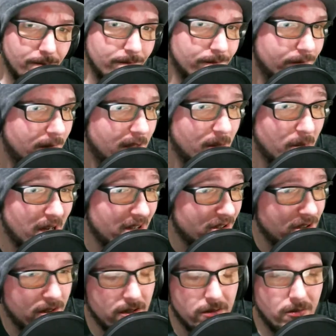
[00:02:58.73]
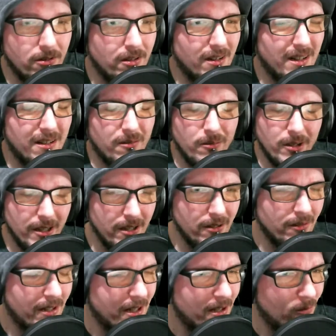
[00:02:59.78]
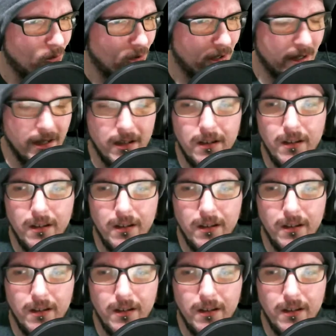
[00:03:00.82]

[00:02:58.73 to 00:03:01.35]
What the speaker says: depression disorder, I don't really know how to word it,